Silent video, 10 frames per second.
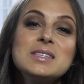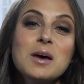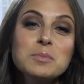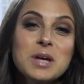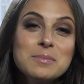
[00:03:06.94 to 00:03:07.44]

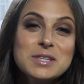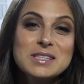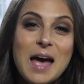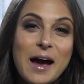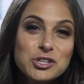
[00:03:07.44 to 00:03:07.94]
Sometimes
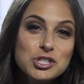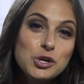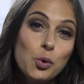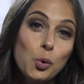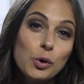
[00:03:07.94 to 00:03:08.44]
it's
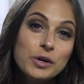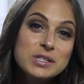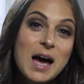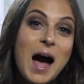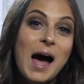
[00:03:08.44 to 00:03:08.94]
actually cool
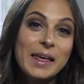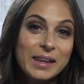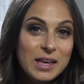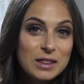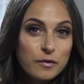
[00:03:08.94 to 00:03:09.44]
to
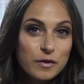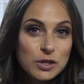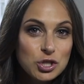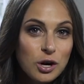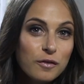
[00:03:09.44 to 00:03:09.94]
highlight the
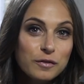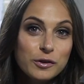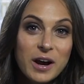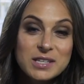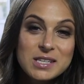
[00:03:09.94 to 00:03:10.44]
feature of
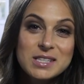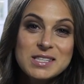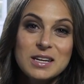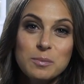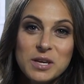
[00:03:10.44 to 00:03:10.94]

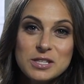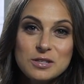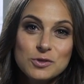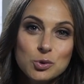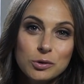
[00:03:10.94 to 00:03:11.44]
fluorescence in a
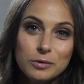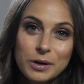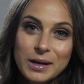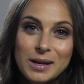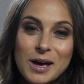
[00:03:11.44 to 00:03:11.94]
piece of
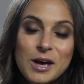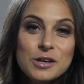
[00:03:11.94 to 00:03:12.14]
jewelry.